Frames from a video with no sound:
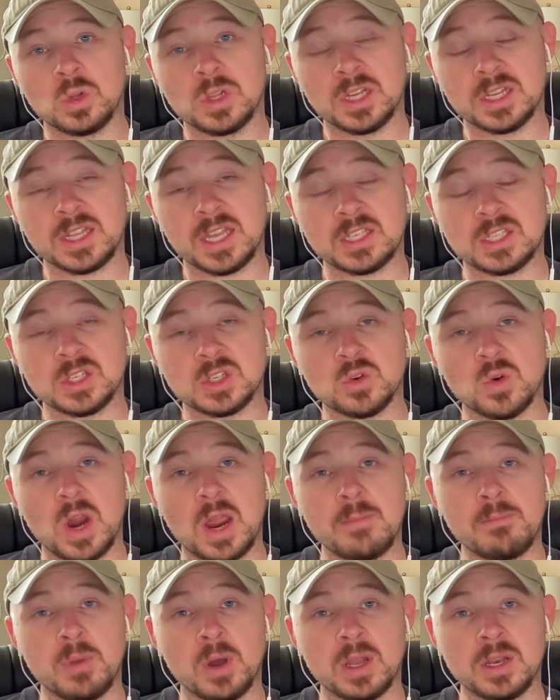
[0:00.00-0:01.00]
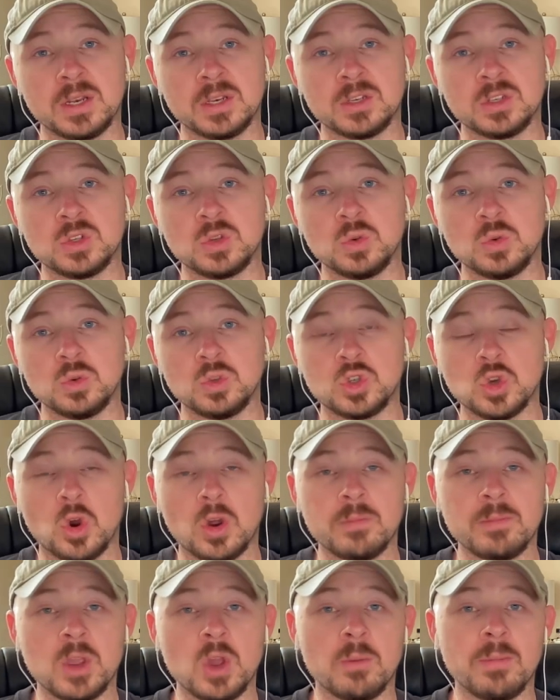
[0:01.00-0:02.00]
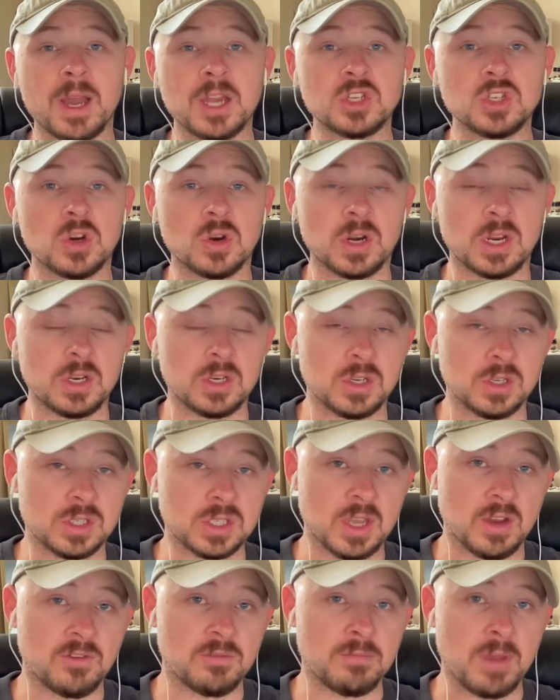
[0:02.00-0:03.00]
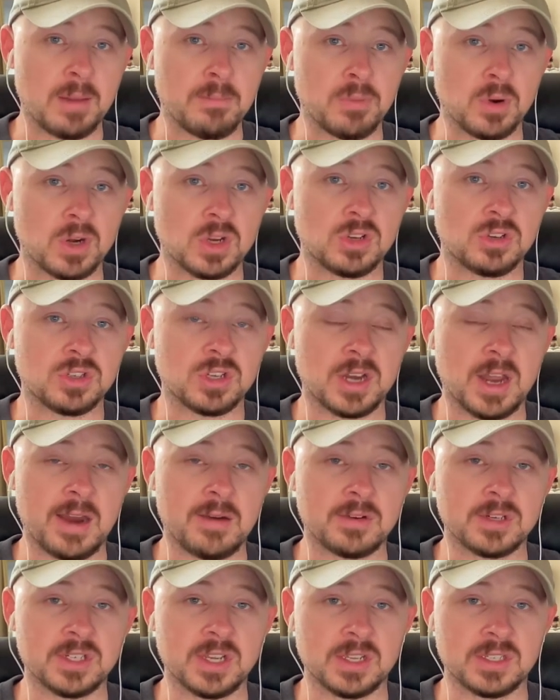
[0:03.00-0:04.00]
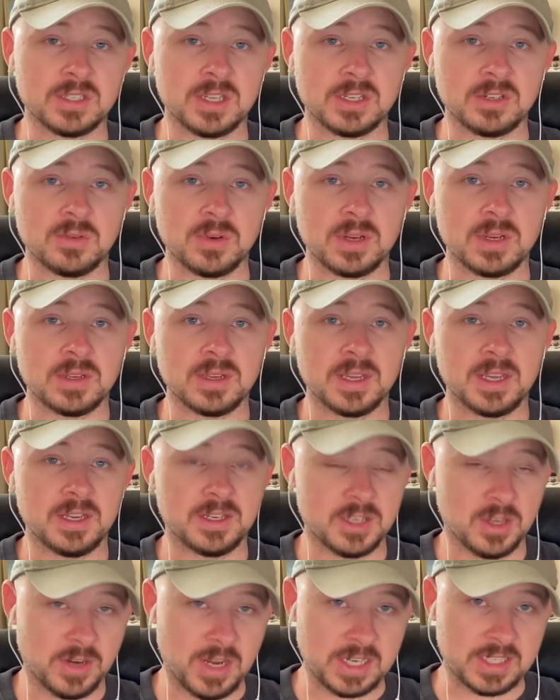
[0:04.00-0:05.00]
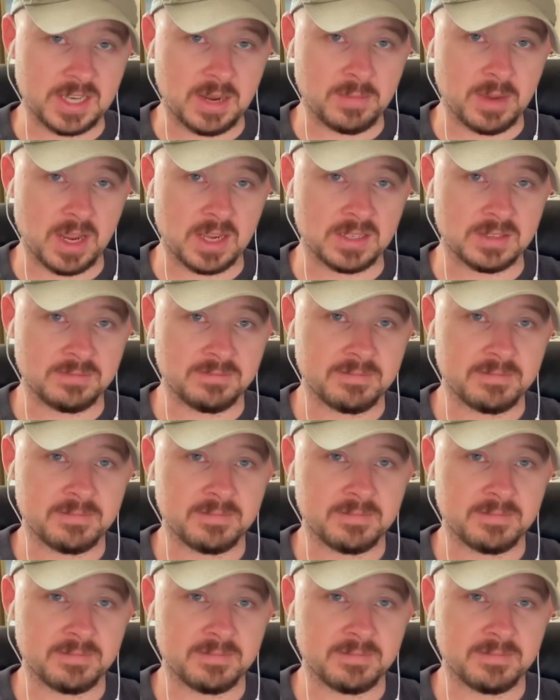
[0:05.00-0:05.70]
click that subscribe button to join me on my journey to discover my British and Irish ancestry. Until next time, guys,